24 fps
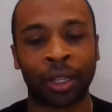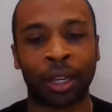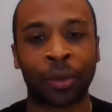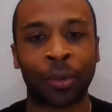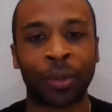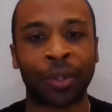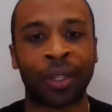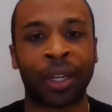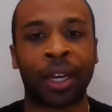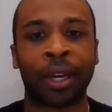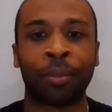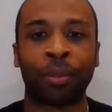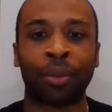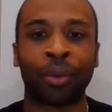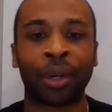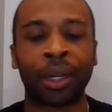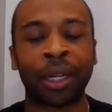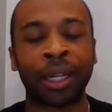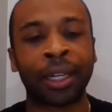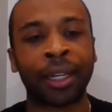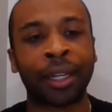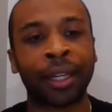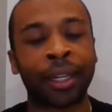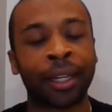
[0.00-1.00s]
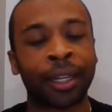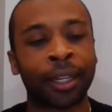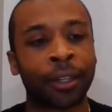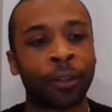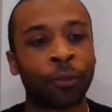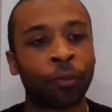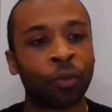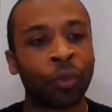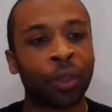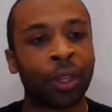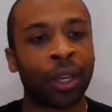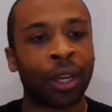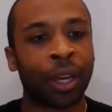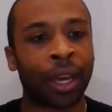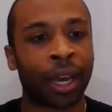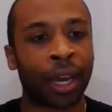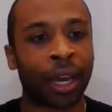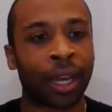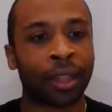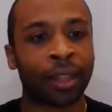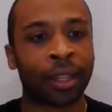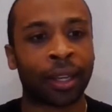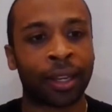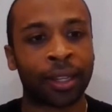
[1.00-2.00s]
I was at praying. And
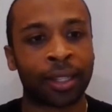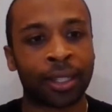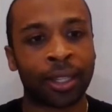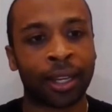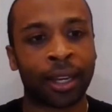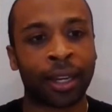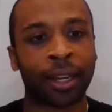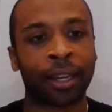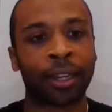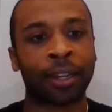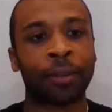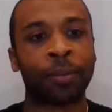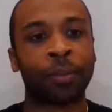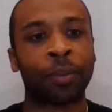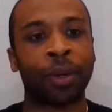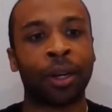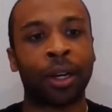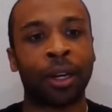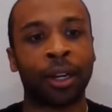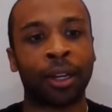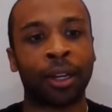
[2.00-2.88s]
at that time,